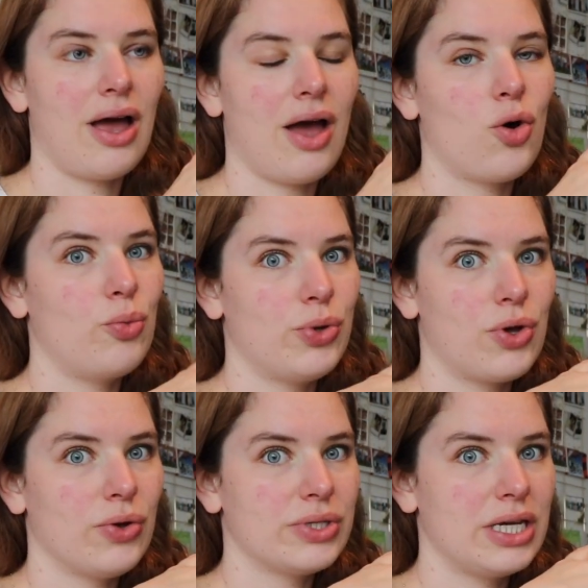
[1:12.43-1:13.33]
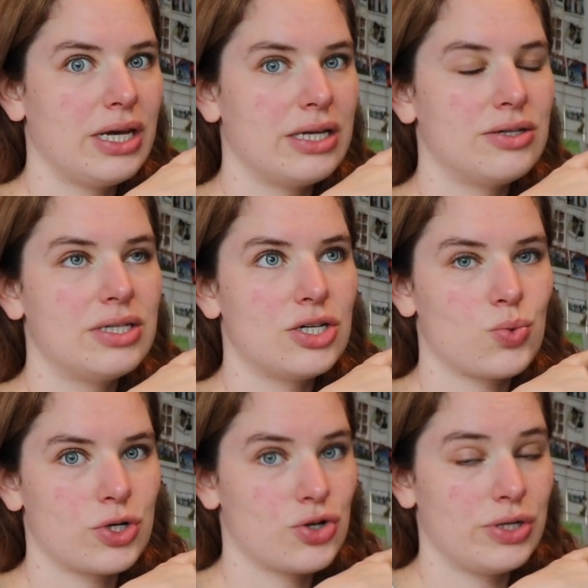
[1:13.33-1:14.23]
I hope you can't hear, the
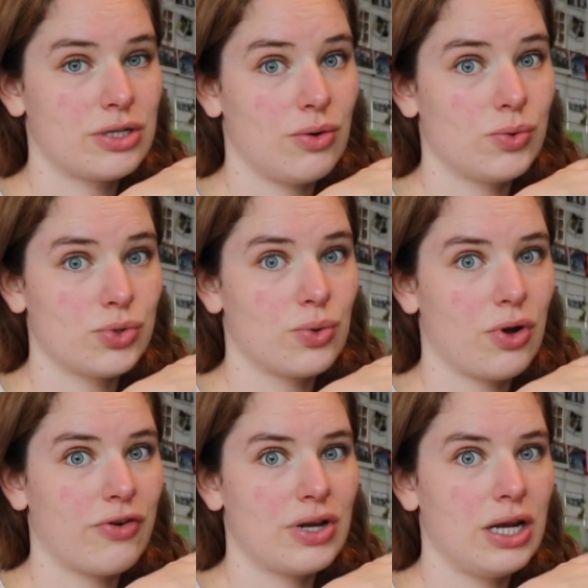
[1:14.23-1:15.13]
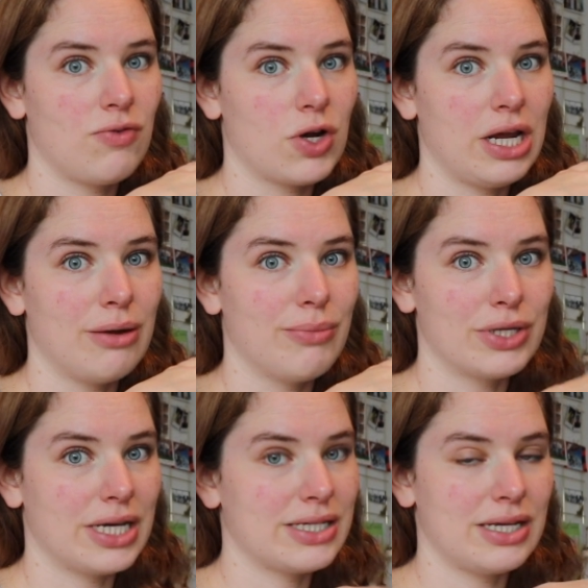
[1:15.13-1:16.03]
dishwasher is also currently running,
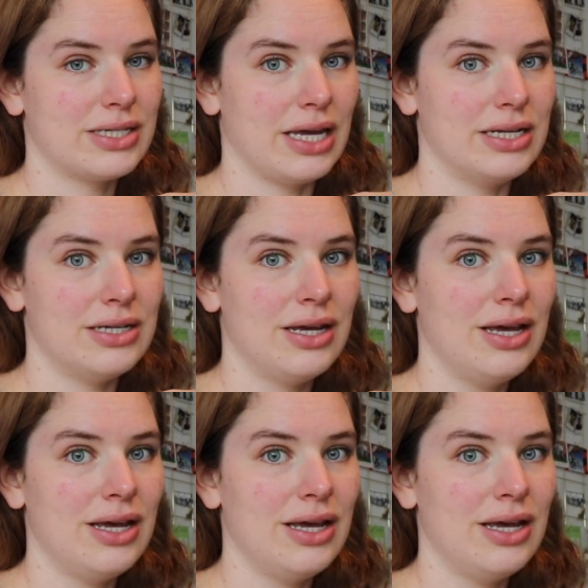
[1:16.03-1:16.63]
but as I said,